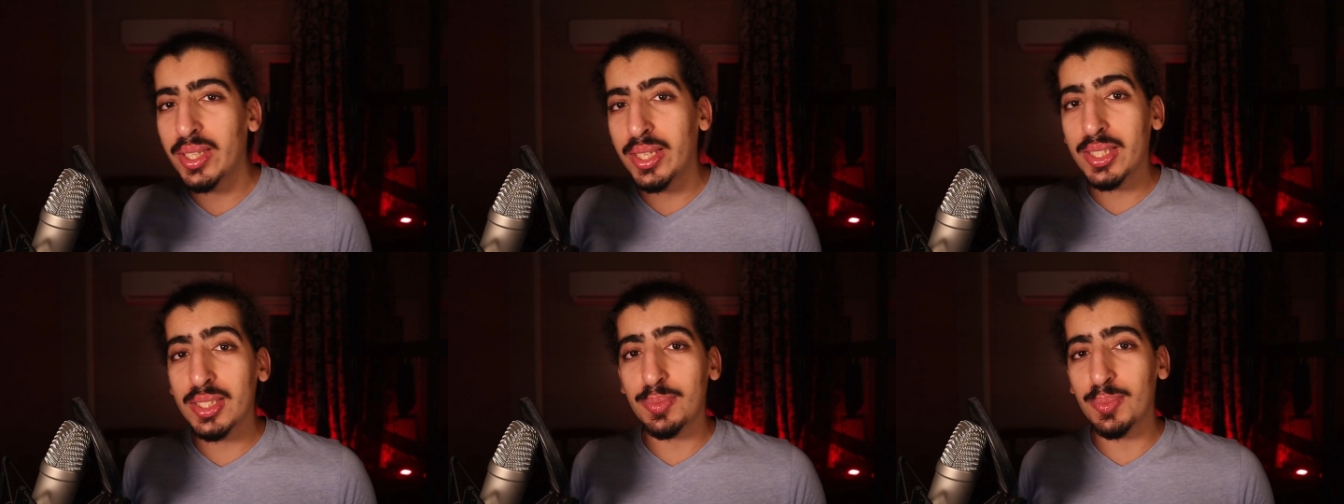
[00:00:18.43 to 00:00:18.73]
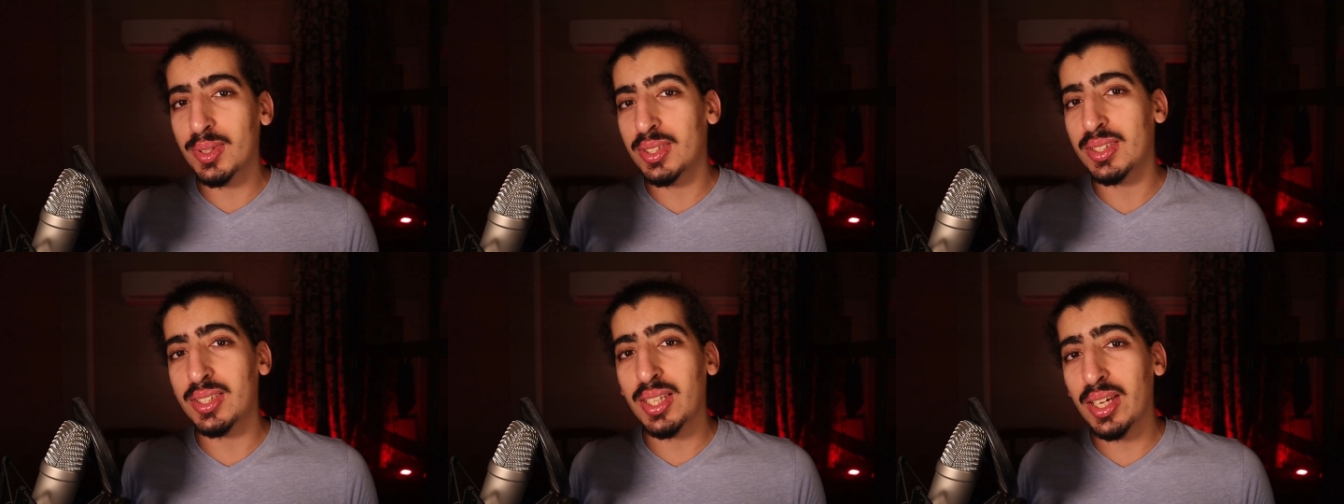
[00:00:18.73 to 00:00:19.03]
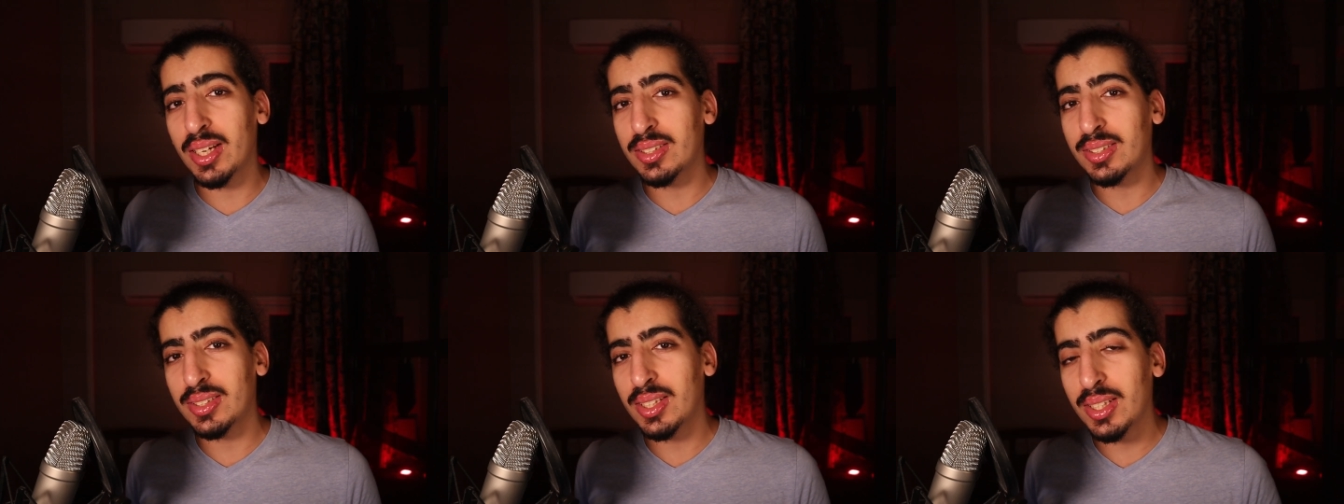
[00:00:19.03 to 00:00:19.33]
these
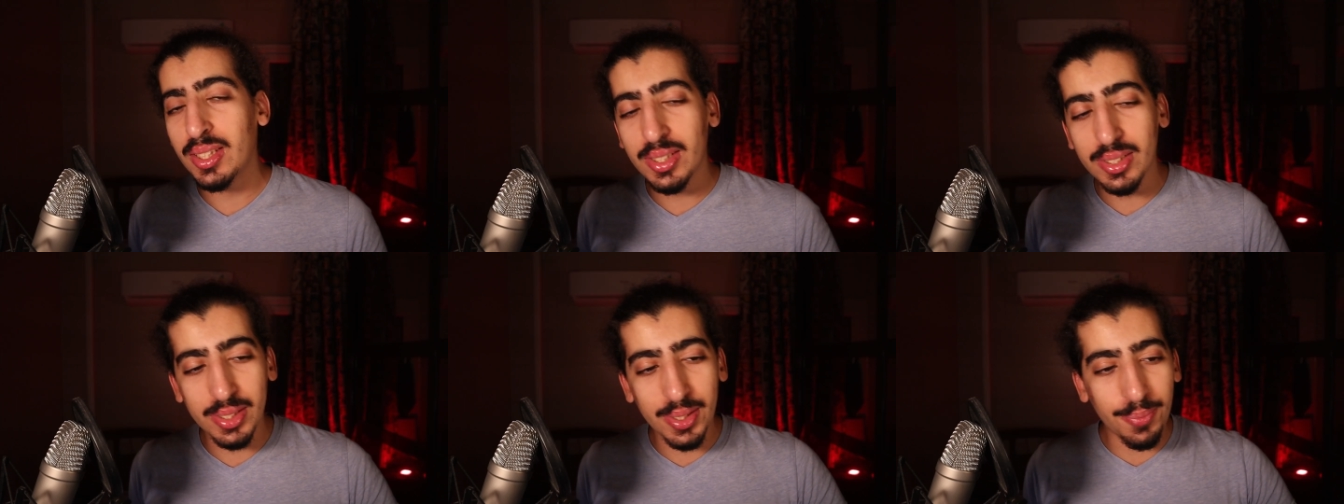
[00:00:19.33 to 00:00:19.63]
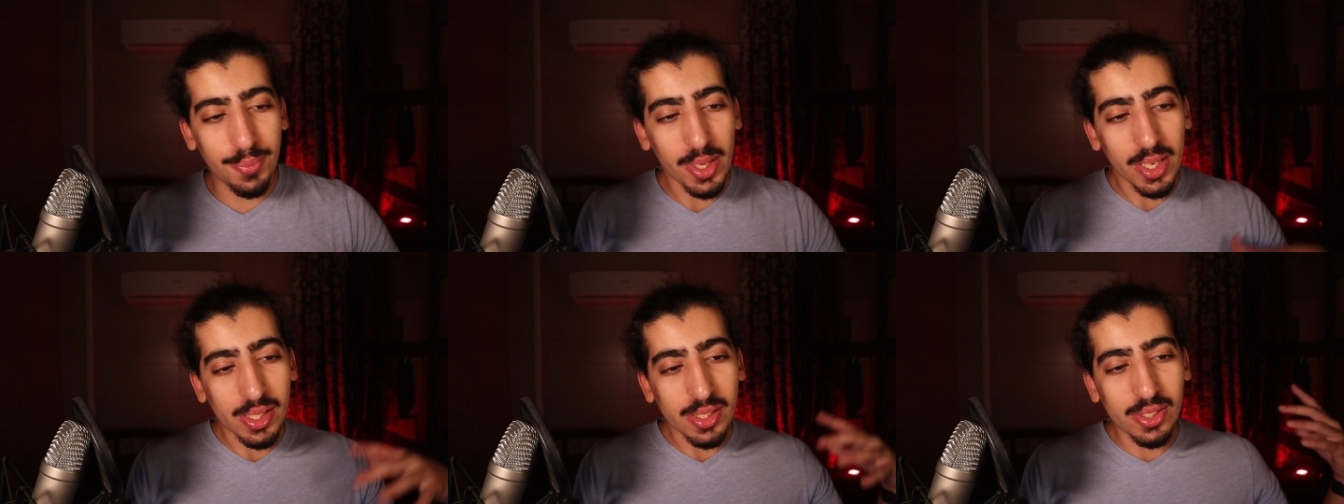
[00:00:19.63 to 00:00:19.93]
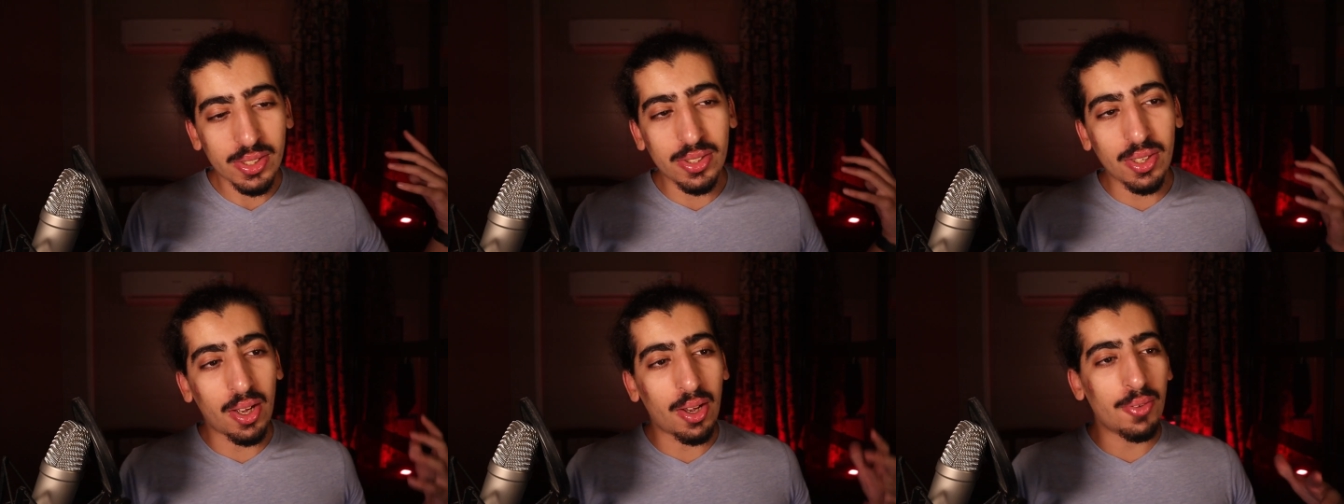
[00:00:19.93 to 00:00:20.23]
mistakes is a
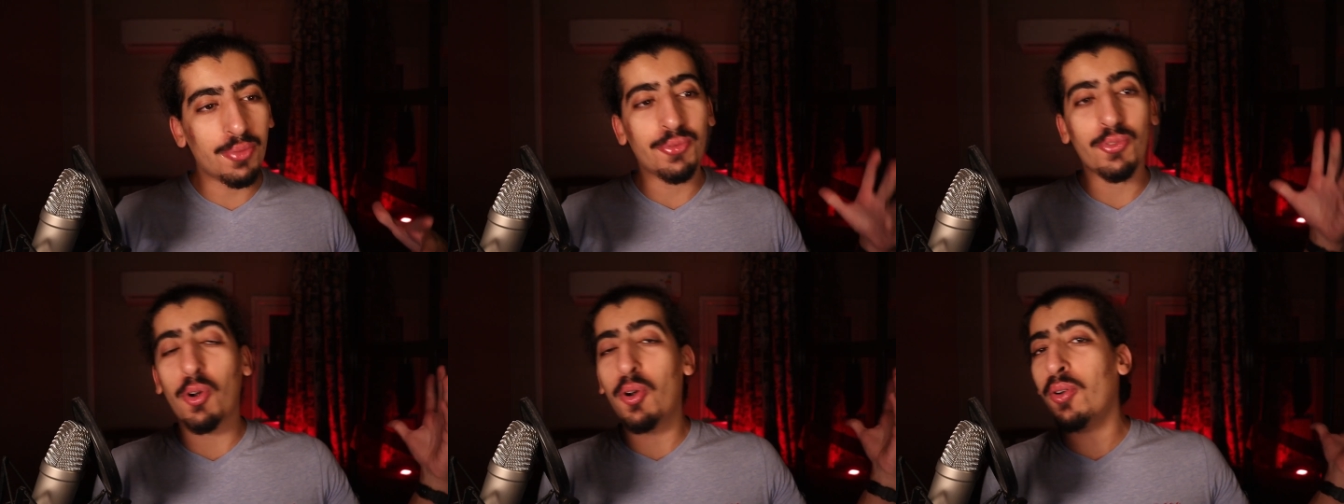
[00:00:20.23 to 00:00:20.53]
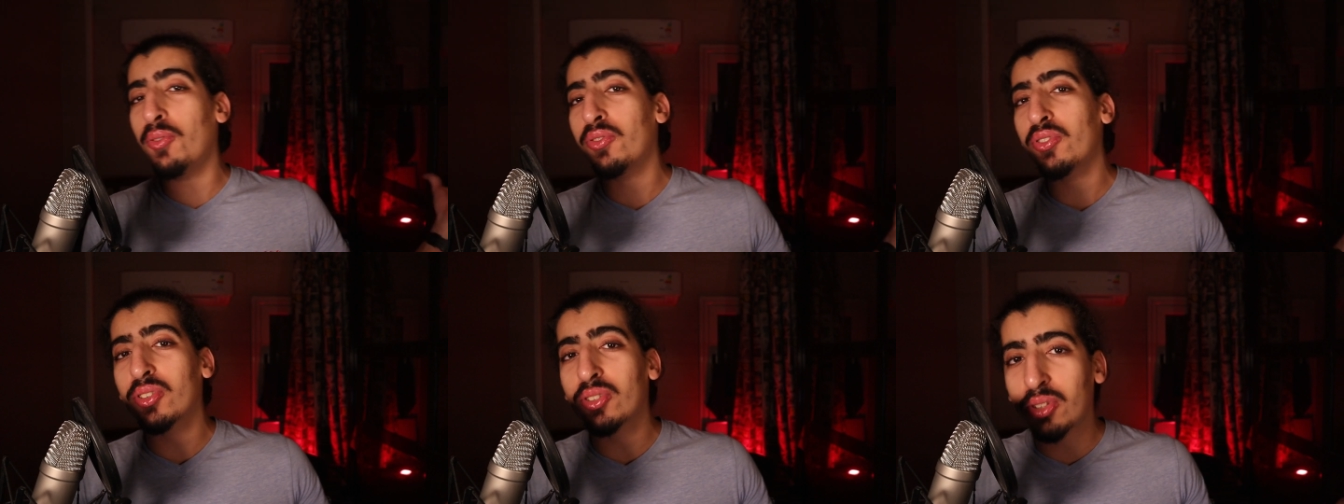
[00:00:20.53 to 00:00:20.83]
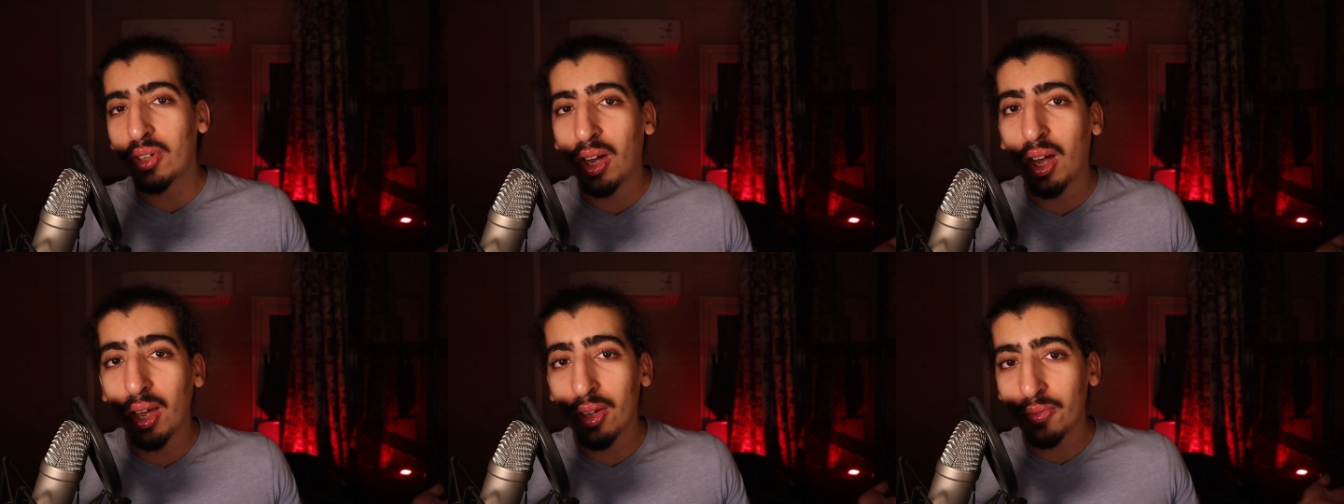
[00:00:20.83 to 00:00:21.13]
mix of
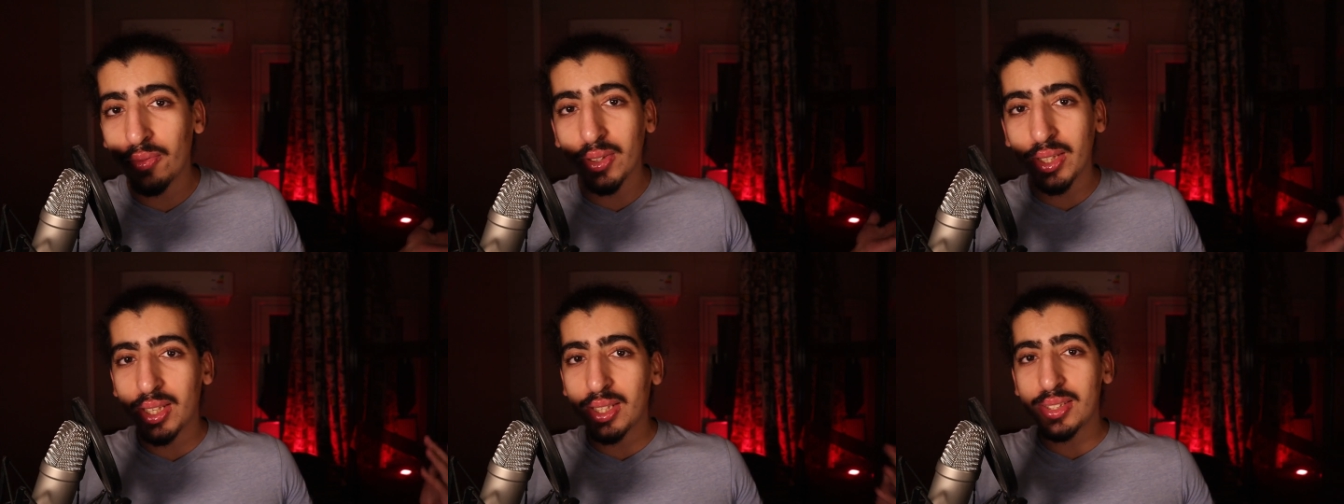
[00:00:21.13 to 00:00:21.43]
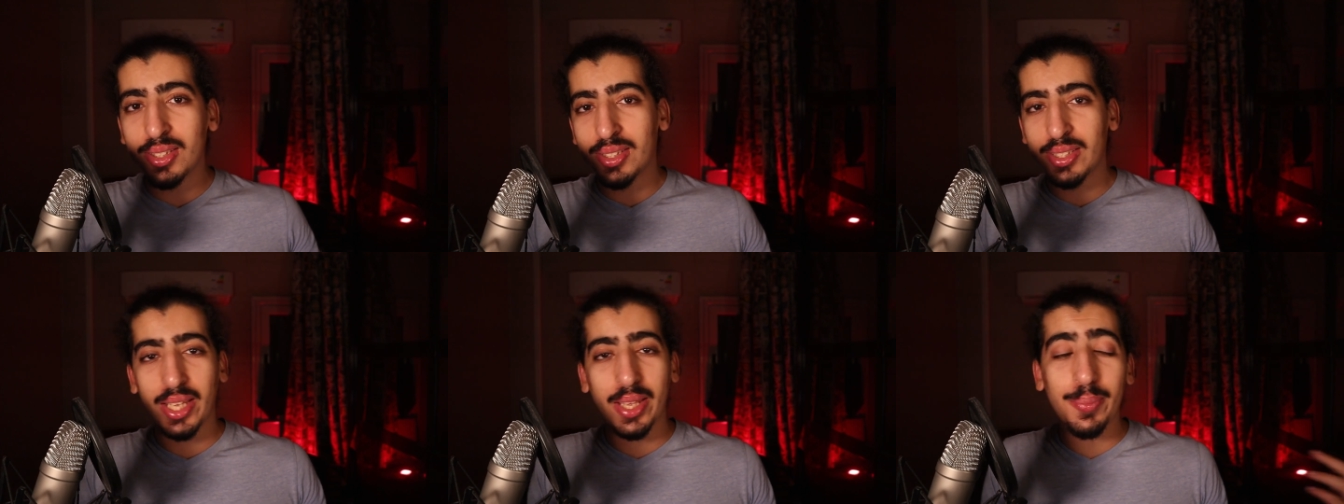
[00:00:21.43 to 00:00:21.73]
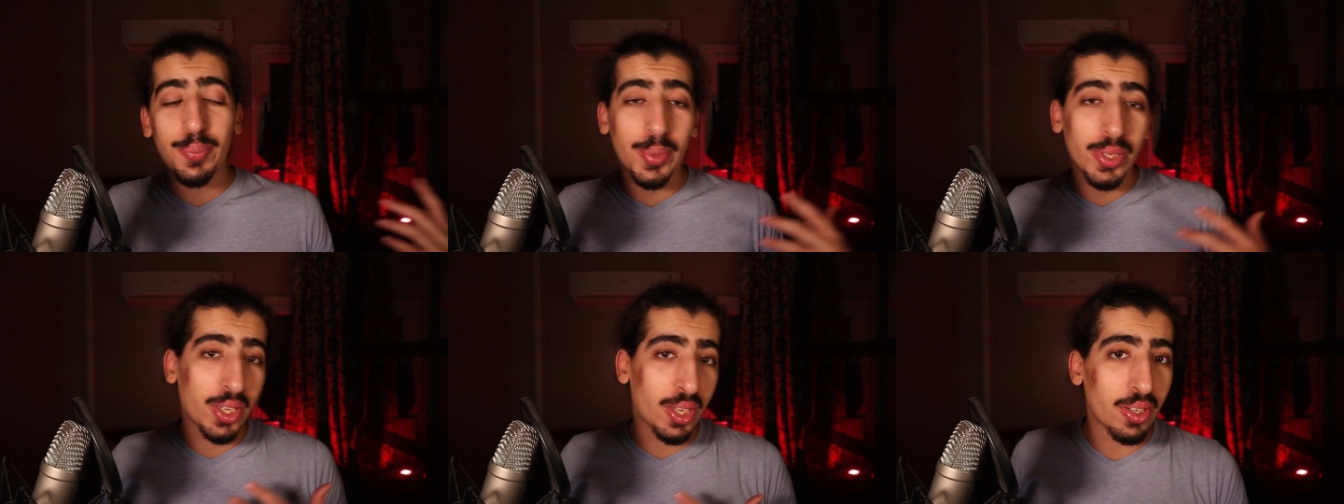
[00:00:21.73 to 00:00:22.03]
overconfidence
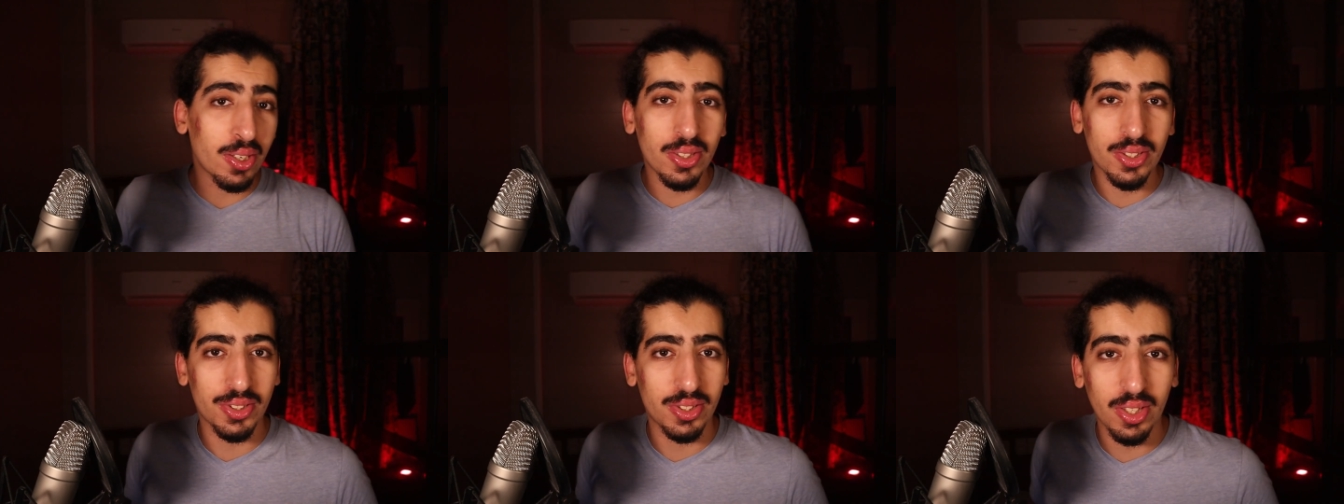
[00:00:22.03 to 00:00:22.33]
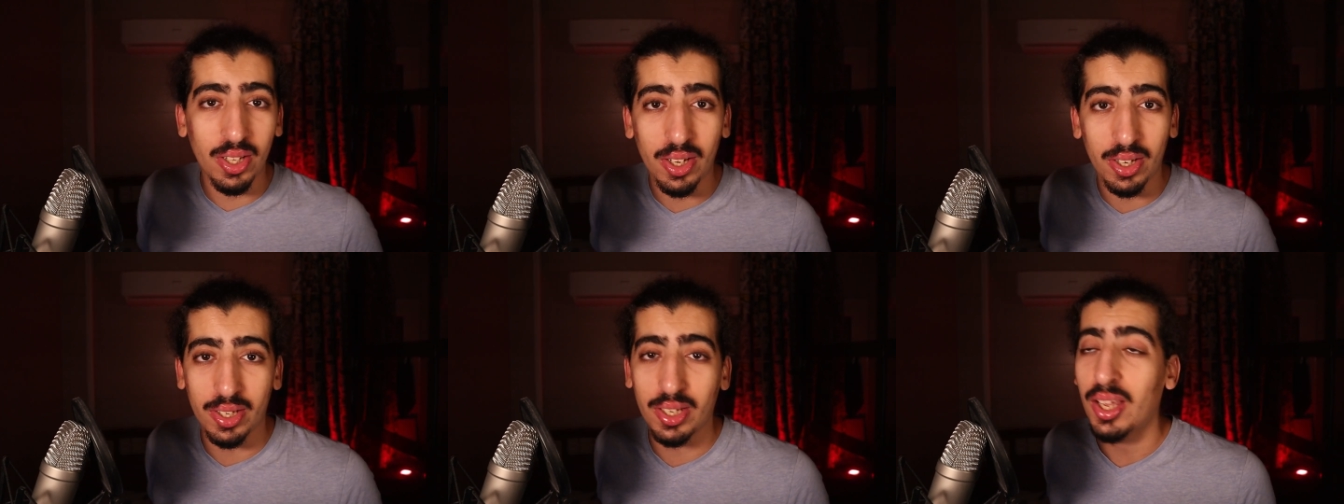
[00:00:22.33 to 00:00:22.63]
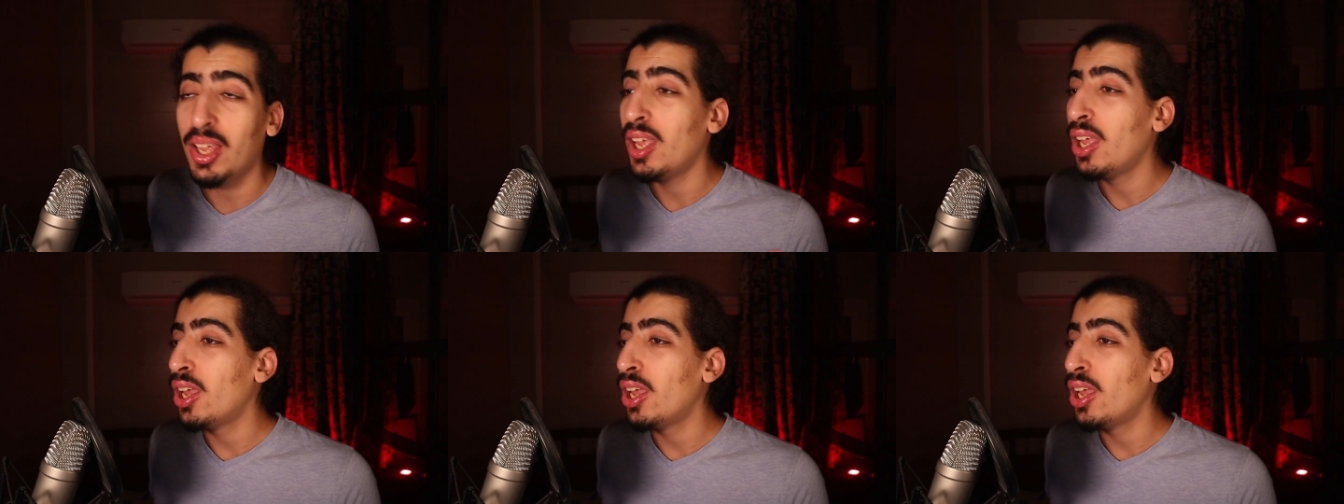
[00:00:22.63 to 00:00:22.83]
and beginner's luck,